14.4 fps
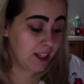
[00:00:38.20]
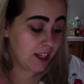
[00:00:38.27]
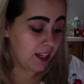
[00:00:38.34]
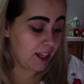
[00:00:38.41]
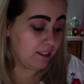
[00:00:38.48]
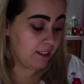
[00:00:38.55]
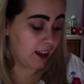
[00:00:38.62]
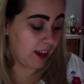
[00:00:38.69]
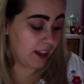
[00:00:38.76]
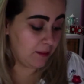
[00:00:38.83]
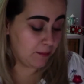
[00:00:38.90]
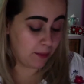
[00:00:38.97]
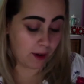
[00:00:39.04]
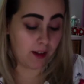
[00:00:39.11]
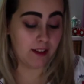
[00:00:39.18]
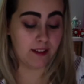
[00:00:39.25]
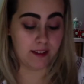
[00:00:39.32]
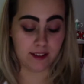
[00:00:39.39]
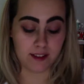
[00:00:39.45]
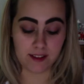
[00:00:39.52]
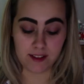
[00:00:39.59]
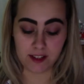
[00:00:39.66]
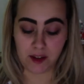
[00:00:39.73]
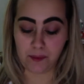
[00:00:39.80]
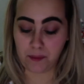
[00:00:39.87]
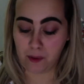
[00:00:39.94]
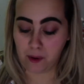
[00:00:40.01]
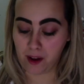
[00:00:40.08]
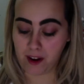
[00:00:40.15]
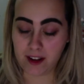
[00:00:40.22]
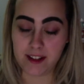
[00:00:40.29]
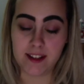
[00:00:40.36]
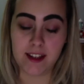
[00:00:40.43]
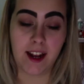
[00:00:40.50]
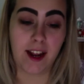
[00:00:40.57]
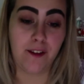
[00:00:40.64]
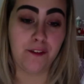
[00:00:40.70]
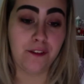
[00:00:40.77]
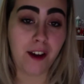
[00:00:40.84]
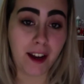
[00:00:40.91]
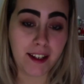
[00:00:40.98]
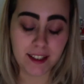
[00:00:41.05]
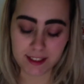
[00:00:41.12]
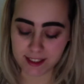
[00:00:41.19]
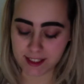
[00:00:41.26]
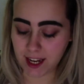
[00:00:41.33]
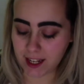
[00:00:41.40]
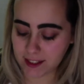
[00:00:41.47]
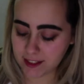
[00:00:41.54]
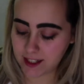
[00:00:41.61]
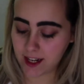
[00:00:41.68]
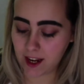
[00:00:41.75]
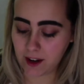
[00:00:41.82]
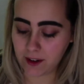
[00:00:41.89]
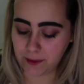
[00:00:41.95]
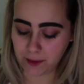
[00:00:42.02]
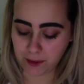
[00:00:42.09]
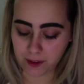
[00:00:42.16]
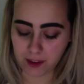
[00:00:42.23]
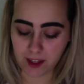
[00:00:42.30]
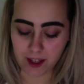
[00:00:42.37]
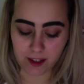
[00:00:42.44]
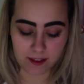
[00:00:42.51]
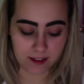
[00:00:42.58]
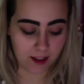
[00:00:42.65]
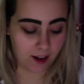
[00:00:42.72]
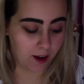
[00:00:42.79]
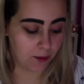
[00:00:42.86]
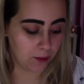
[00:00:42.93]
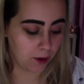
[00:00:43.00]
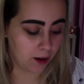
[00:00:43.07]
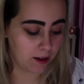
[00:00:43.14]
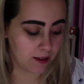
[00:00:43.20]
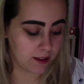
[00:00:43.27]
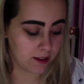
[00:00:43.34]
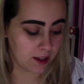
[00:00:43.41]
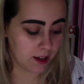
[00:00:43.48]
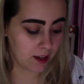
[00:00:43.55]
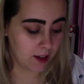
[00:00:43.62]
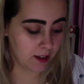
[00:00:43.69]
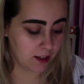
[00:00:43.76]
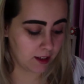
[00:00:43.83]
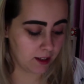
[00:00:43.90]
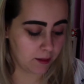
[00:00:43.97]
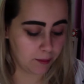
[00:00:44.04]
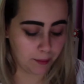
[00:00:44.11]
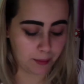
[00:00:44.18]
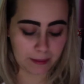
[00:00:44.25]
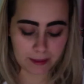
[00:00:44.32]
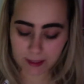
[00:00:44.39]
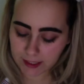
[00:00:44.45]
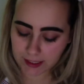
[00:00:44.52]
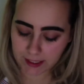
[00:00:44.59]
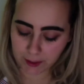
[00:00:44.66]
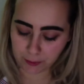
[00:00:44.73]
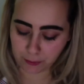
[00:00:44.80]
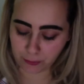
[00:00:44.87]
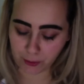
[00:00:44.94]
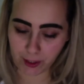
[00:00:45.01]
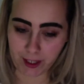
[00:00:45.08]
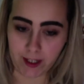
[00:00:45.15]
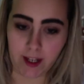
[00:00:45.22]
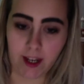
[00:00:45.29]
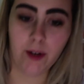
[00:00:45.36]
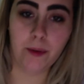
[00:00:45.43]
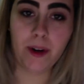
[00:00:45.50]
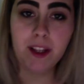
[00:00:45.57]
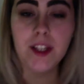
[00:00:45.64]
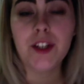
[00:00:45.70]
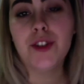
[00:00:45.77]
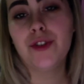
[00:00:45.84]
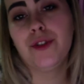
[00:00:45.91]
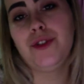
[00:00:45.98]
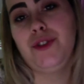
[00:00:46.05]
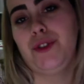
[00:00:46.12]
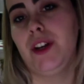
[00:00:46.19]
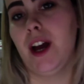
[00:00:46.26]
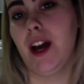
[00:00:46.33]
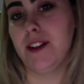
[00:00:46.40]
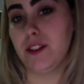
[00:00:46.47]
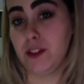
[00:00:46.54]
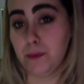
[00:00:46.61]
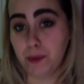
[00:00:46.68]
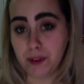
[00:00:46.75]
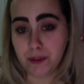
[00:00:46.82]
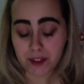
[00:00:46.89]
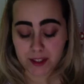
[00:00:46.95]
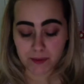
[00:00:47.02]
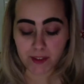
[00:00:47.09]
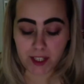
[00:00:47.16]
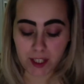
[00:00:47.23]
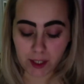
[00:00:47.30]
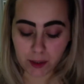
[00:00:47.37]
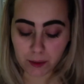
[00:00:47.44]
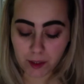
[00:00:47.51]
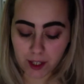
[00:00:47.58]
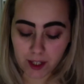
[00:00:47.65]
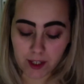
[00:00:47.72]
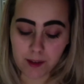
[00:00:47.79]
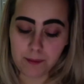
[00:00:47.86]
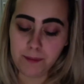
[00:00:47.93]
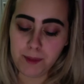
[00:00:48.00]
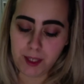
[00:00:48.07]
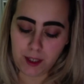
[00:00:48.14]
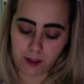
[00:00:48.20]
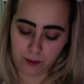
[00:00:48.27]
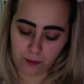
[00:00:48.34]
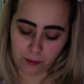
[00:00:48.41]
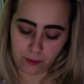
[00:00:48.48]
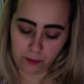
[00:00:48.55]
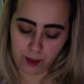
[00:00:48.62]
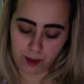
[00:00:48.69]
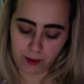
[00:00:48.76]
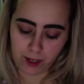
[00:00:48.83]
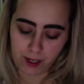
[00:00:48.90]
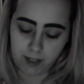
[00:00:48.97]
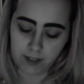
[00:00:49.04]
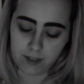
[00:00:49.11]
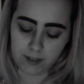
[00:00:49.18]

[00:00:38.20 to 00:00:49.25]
And I bought some products and I finally tested out a few things that I was completely afraid. I already showed you guys in a previous video me wearing